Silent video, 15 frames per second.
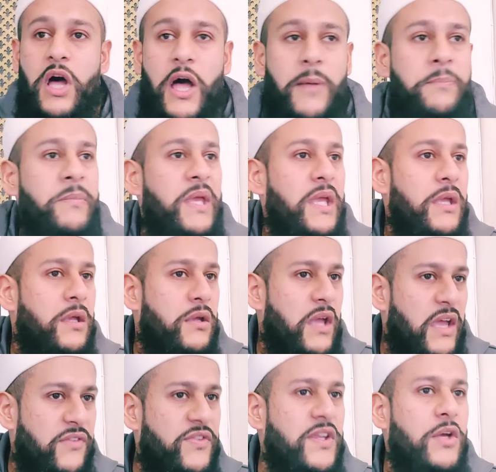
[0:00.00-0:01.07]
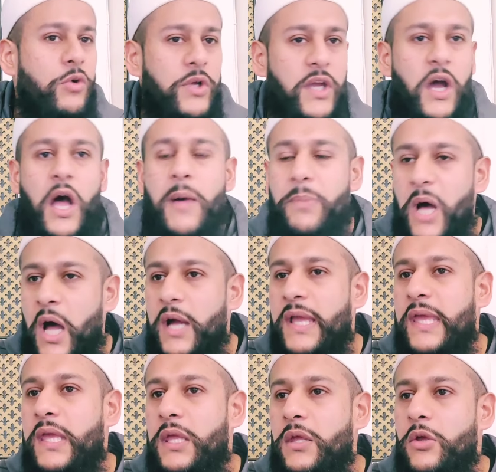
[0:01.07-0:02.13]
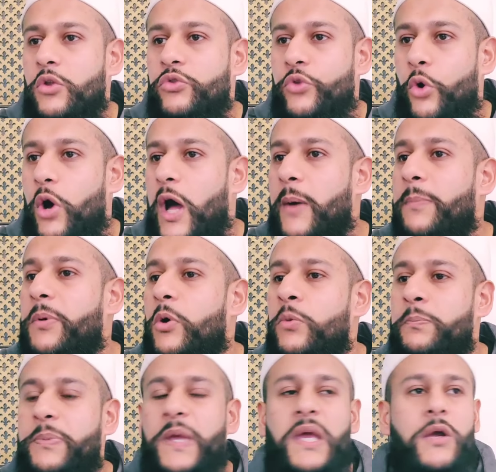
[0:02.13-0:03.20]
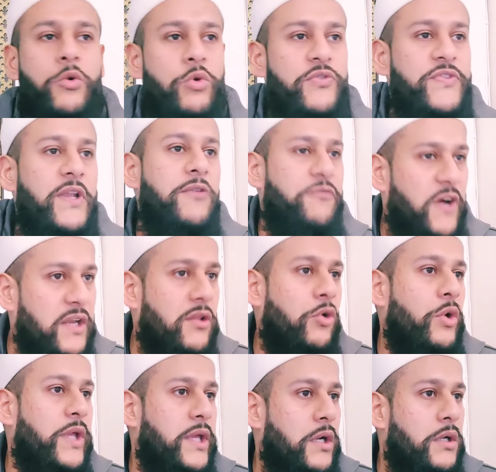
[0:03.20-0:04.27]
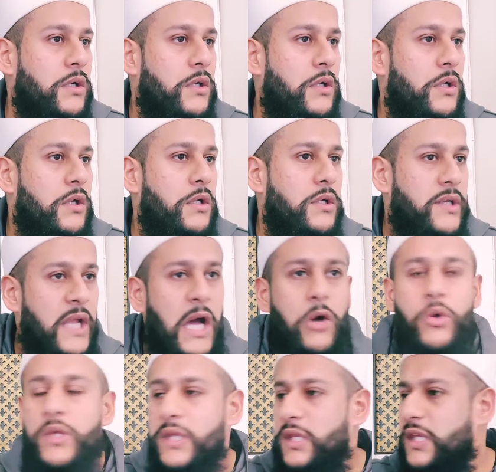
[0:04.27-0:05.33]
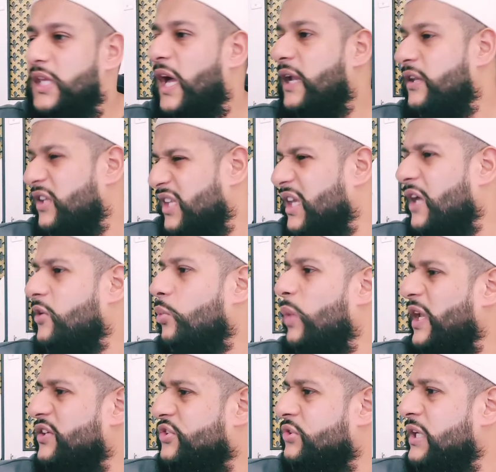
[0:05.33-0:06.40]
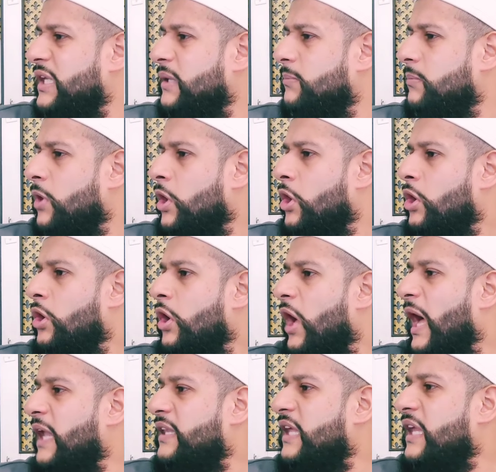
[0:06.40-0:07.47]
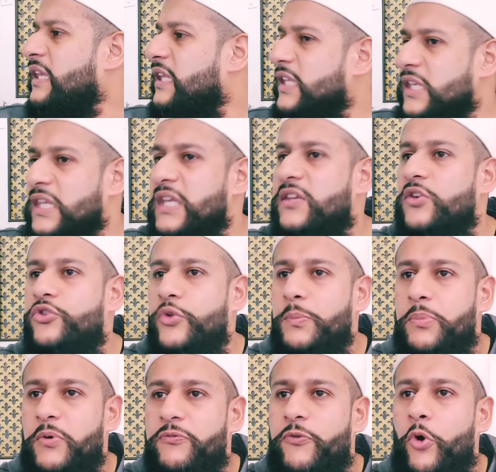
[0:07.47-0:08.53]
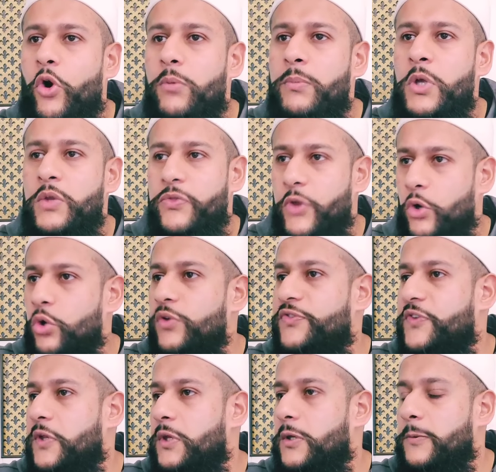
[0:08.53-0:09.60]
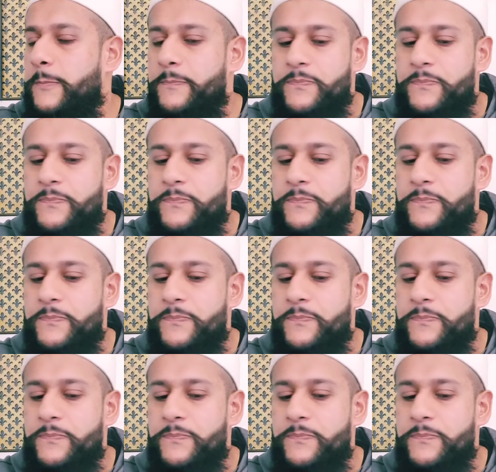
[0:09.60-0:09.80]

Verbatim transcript: khwab mein aisi koi khwab aa gayi, to ab un pe ghusl fard ho gaya. Now he had a, he had a wet dream, and then he needed to perform the ghusl.